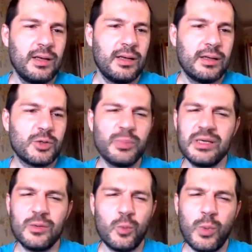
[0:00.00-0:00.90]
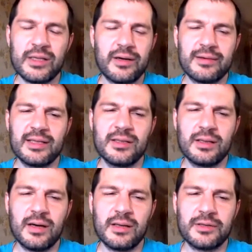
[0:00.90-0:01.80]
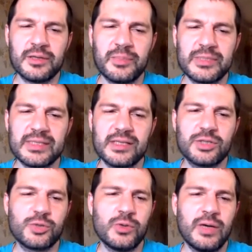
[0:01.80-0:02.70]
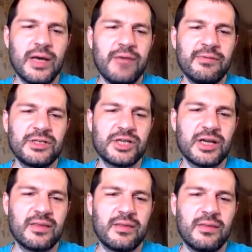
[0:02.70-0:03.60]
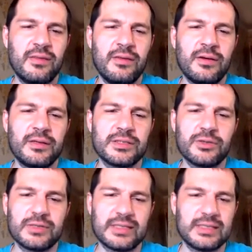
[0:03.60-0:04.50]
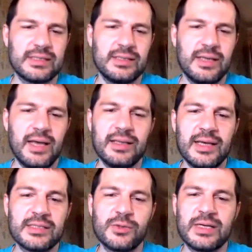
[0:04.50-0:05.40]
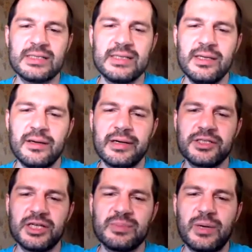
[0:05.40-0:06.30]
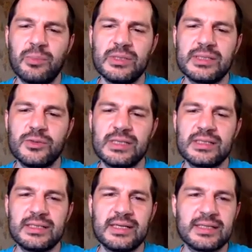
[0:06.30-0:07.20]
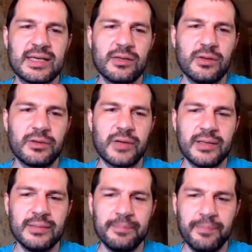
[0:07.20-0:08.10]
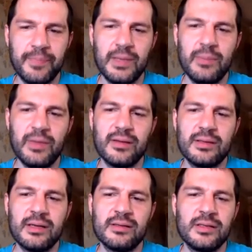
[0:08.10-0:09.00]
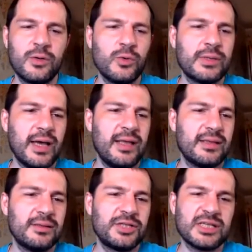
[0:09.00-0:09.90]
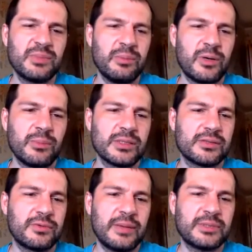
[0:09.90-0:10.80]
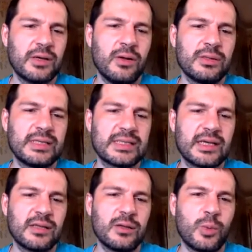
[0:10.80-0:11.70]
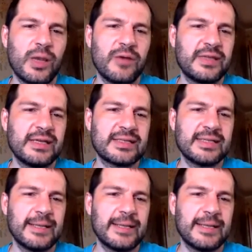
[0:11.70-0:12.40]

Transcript: To be 100% sure, I even checked their sources. And as you can see, RxJS-marbles uses TestScheduler.run method under the hood, and jasmine-marbles wraps all TestScheduler way of testing.